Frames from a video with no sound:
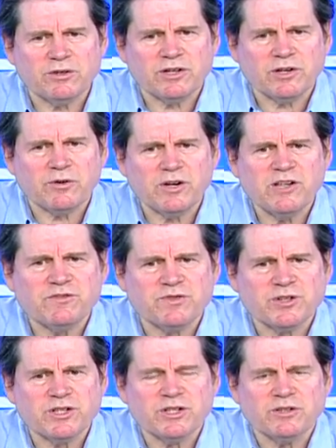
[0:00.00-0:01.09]
increase
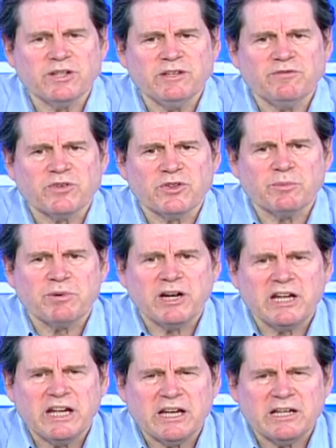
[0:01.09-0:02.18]
fertility for the
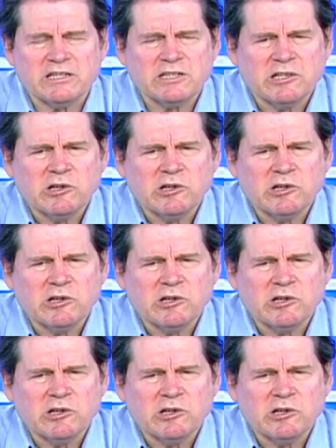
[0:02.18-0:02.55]
plants.